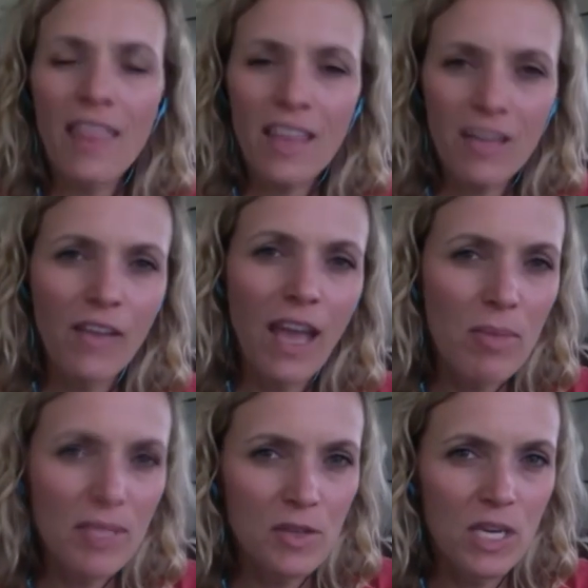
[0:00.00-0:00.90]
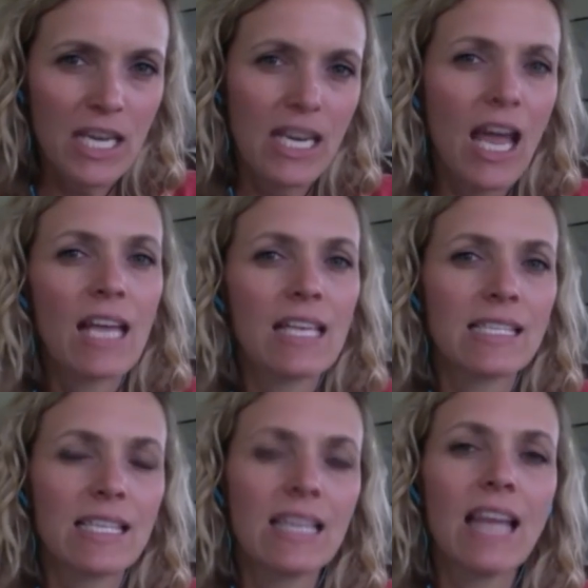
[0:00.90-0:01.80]
I think of chemistry as
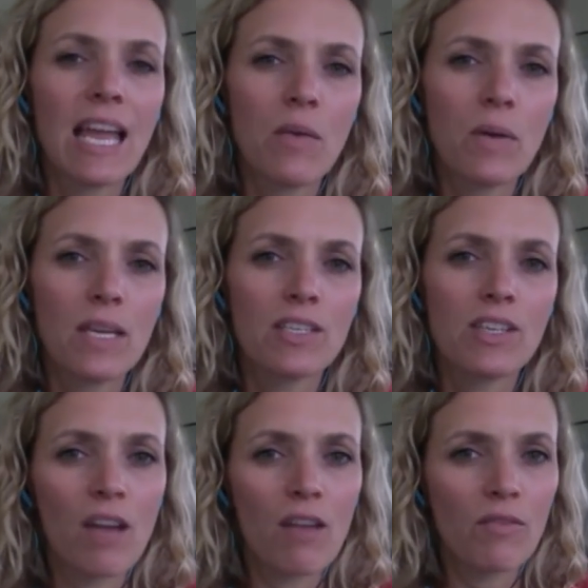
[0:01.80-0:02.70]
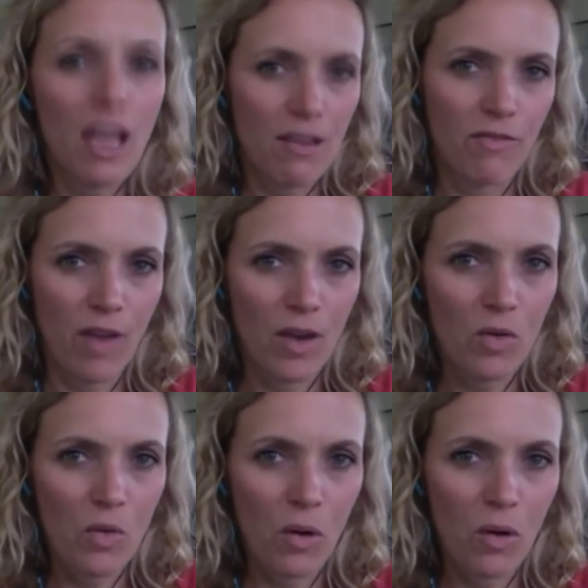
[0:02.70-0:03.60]
the language of life on
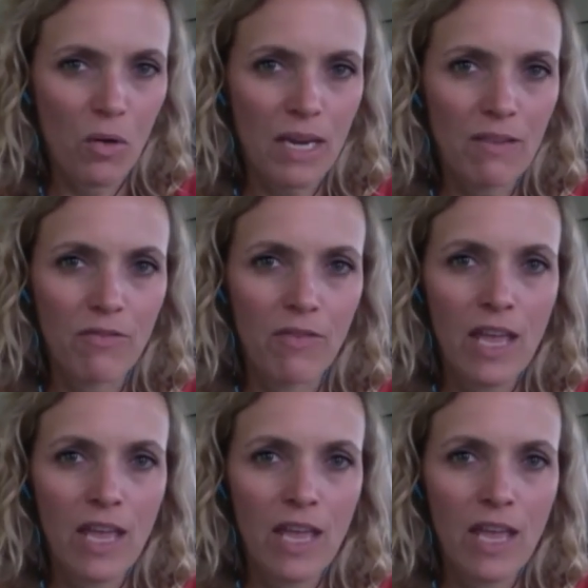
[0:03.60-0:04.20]
a coral reef.